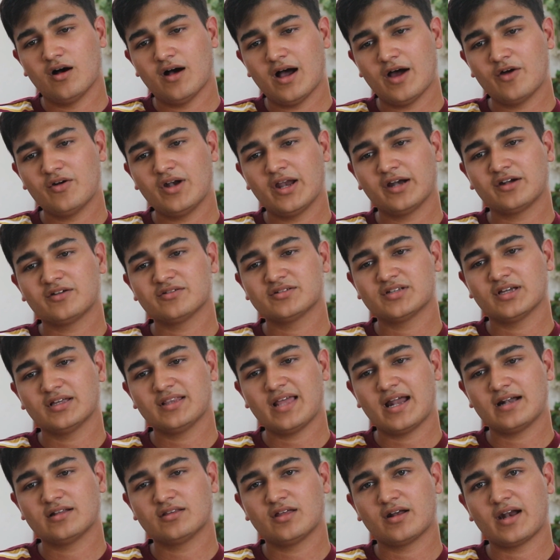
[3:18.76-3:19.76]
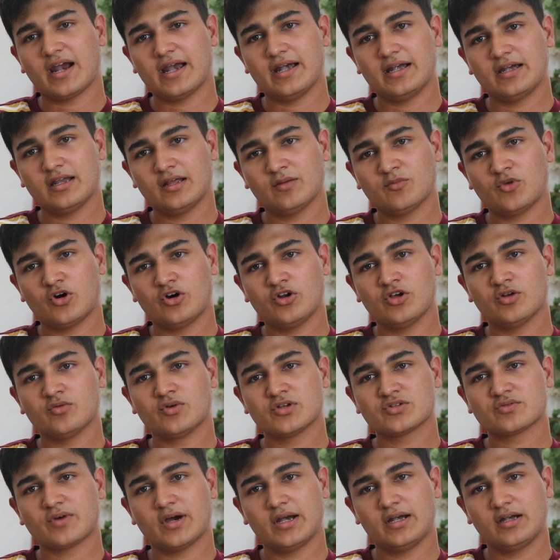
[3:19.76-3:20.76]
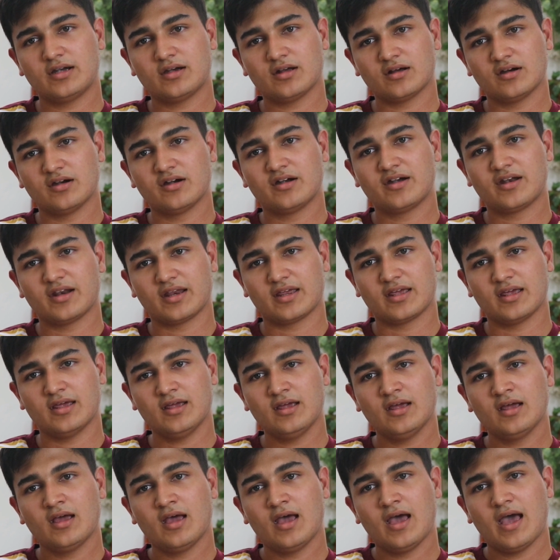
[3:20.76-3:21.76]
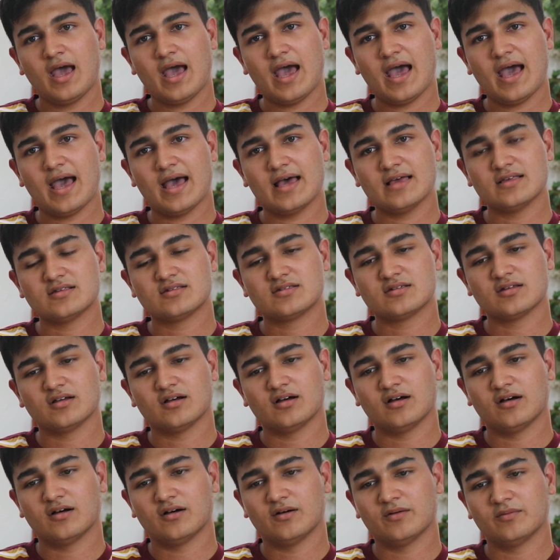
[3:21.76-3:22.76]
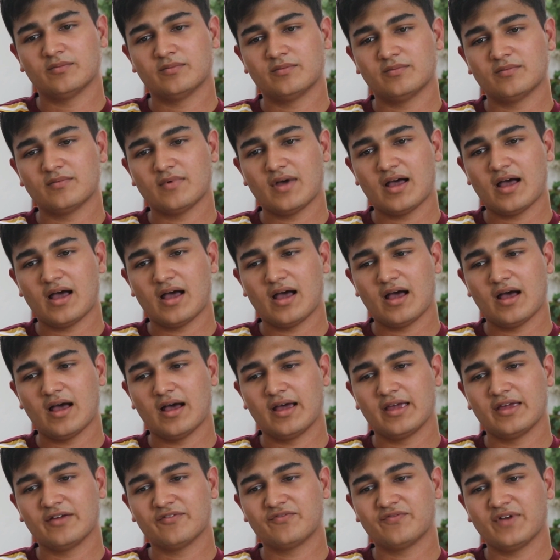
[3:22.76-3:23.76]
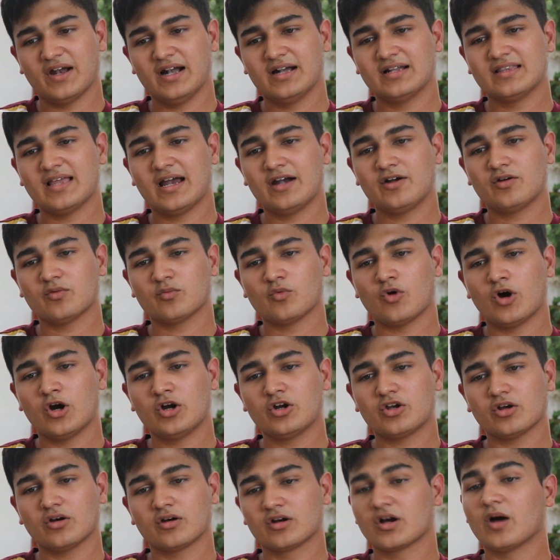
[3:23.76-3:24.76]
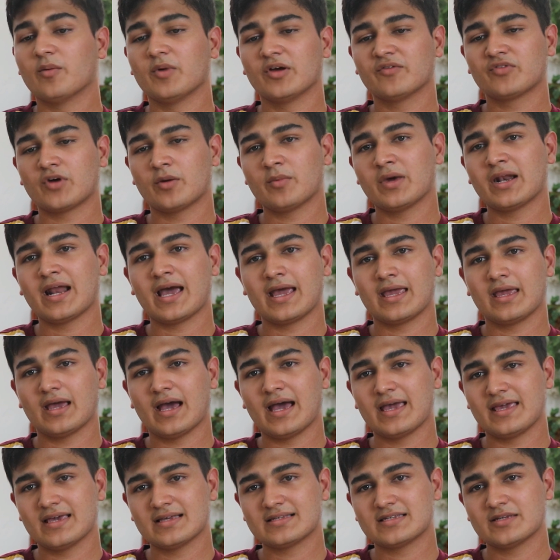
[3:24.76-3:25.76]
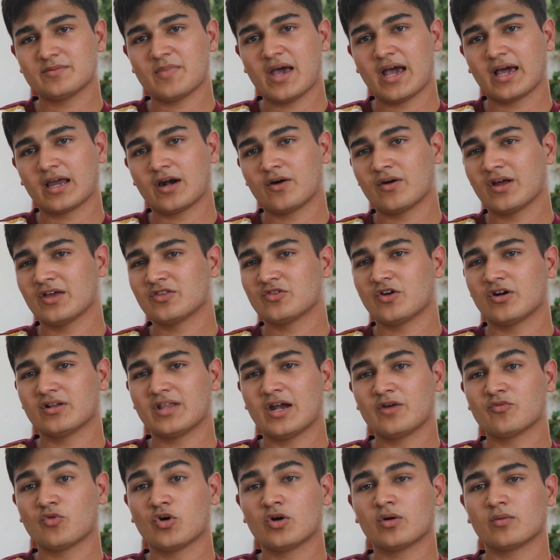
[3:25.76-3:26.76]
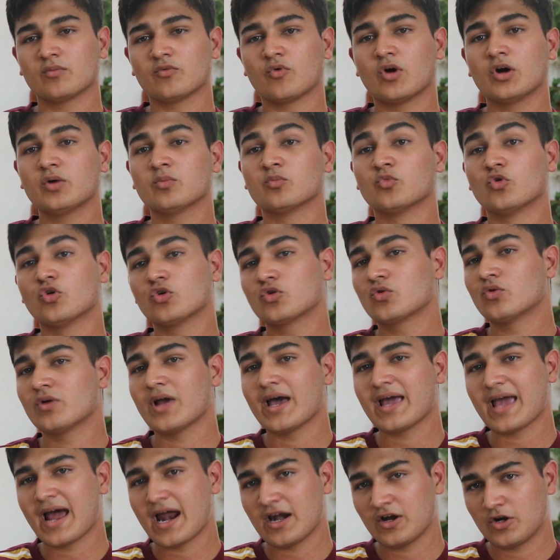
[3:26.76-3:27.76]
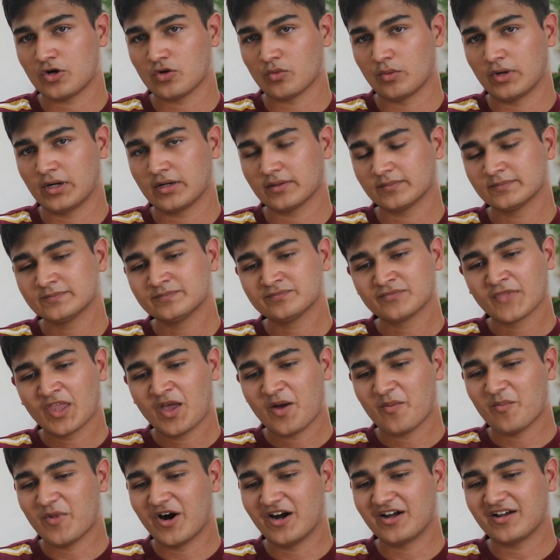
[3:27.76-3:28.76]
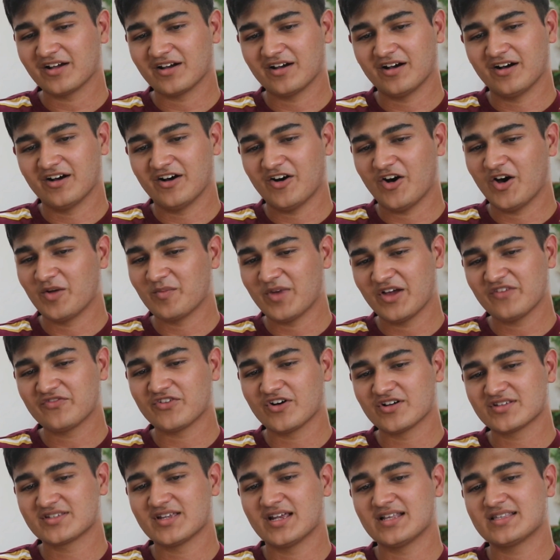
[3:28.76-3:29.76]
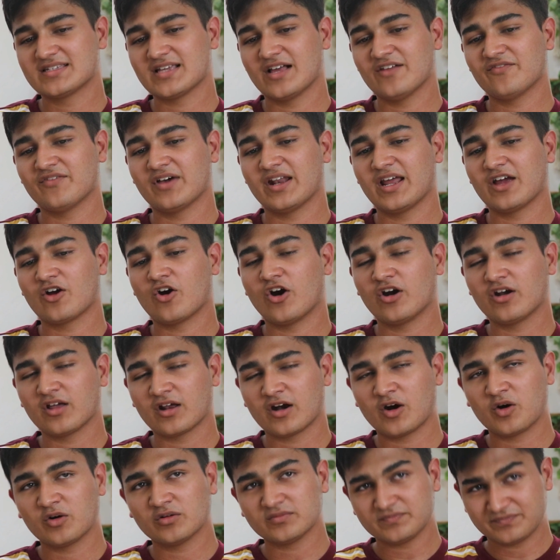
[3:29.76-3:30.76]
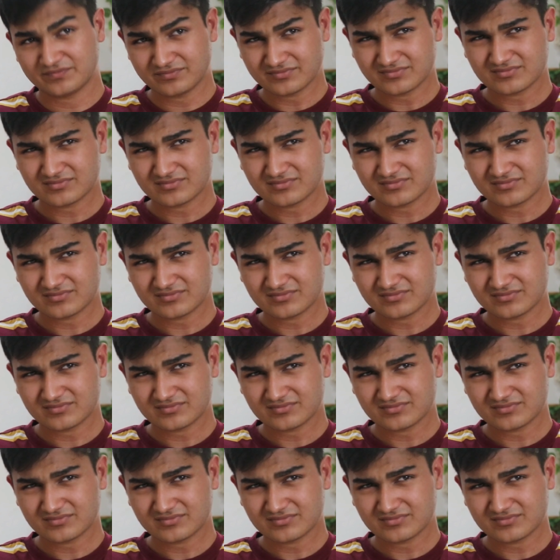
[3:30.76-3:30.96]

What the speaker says: would like to say that the writing module was quite tricky, as I felt that coming from an ISC background, I thought that what more could I add to it. But on my first day itself, when I got around